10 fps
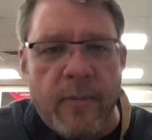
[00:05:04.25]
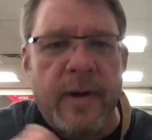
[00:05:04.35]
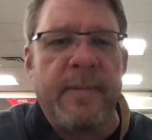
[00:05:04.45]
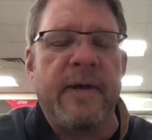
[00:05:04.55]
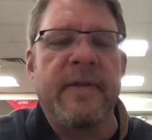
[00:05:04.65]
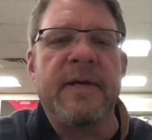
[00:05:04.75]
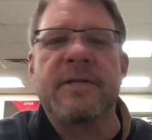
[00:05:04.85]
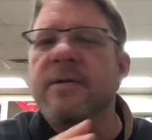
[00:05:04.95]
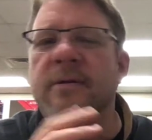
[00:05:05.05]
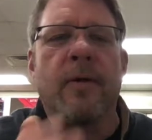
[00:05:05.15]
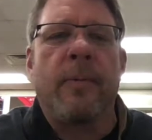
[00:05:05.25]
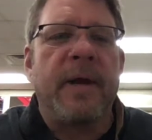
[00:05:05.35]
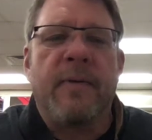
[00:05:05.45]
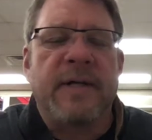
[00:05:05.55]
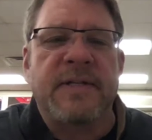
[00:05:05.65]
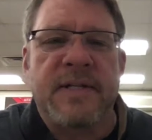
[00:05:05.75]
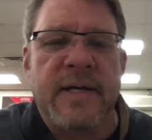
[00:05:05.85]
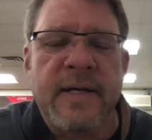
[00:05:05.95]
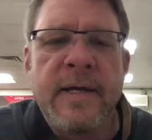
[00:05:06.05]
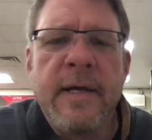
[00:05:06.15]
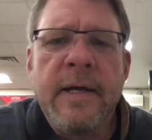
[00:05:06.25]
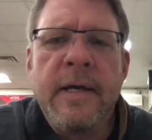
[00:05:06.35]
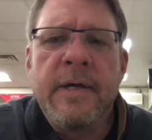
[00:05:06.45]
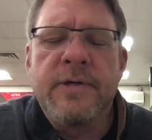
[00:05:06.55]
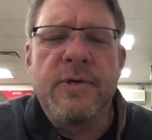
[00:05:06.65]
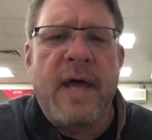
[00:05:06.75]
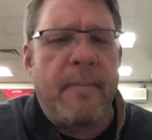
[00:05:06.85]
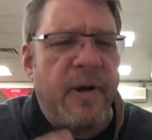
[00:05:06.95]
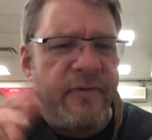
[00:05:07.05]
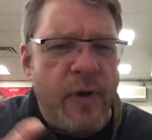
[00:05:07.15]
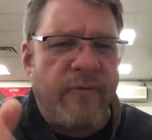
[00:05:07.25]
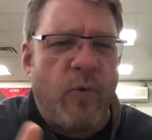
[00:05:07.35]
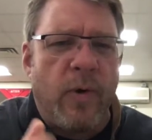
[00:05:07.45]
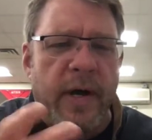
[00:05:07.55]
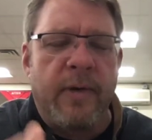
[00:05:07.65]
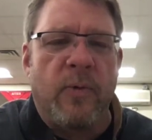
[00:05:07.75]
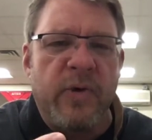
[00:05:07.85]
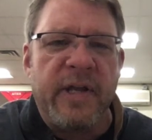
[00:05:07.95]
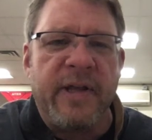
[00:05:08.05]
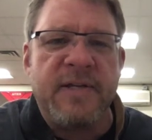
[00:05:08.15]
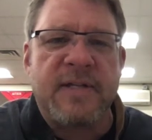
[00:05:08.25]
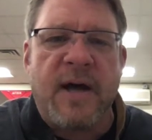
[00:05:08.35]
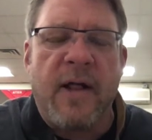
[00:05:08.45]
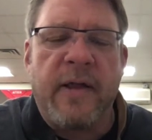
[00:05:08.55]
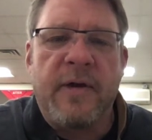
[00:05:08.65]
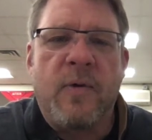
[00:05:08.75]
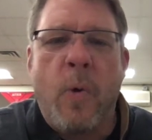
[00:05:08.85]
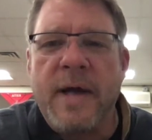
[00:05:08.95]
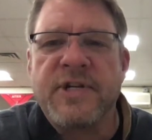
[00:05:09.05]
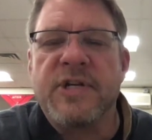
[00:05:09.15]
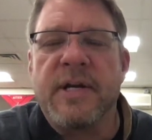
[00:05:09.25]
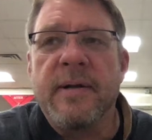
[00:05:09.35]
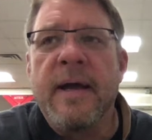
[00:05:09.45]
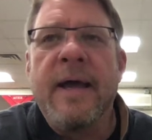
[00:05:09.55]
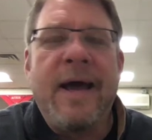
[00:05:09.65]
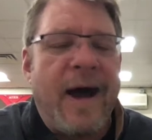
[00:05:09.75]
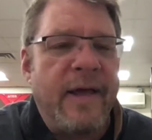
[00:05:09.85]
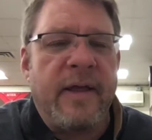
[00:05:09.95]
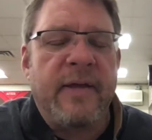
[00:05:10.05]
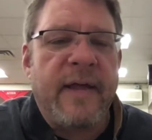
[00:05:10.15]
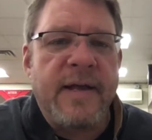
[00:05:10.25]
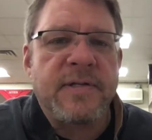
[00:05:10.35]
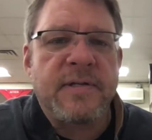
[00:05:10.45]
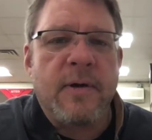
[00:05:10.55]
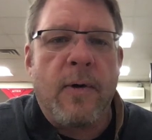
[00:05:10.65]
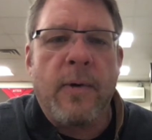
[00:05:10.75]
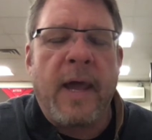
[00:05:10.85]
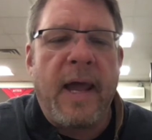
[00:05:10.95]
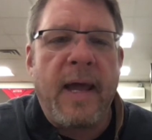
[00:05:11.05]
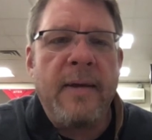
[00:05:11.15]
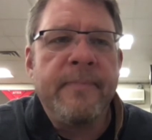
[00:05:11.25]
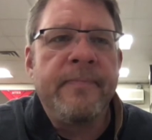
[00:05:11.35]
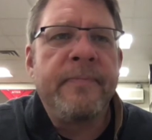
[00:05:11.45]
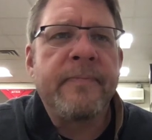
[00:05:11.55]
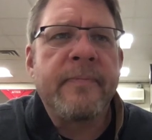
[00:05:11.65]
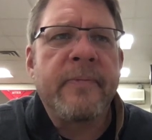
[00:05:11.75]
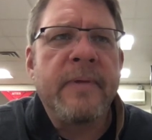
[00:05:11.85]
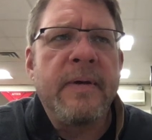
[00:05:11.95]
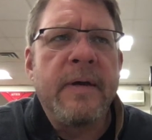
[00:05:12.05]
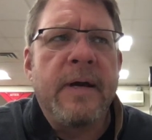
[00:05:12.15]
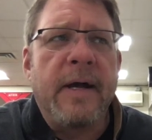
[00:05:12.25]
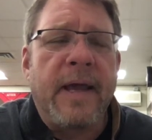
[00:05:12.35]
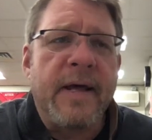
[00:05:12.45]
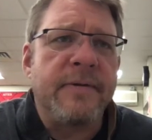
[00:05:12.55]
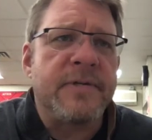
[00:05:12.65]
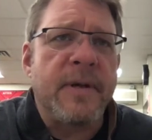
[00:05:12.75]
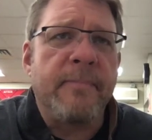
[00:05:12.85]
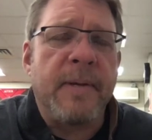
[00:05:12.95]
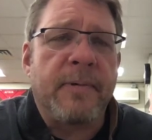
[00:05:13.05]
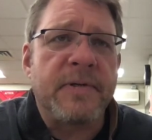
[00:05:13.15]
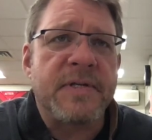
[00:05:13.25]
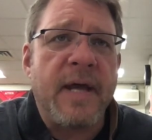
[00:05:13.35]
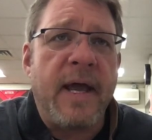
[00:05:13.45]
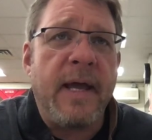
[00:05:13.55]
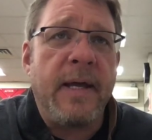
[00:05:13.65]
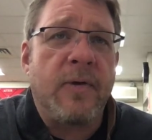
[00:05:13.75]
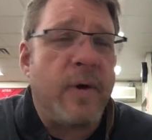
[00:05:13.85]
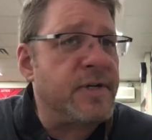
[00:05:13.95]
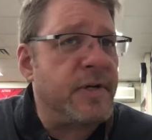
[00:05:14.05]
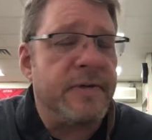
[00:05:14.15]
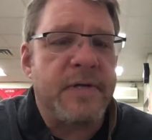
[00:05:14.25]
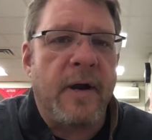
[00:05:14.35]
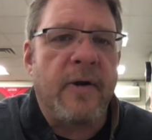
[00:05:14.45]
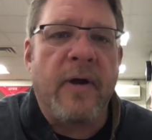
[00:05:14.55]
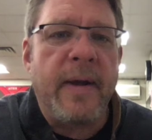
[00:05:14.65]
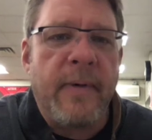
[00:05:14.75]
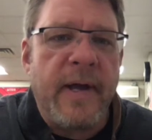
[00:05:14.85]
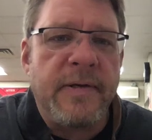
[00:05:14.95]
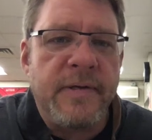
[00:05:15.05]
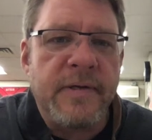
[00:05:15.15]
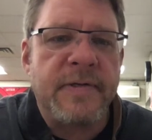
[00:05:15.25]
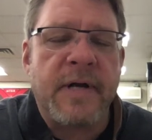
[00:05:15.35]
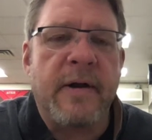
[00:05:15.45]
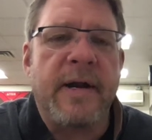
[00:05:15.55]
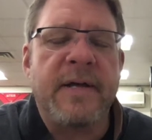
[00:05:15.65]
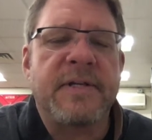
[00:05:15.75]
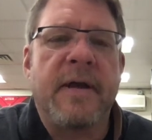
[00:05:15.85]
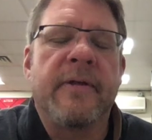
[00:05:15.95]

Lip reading: What about this? Nobody wants to do that. But if you have one really solid question, I think that's okay. Again, some people say questions are a great way to start an essay.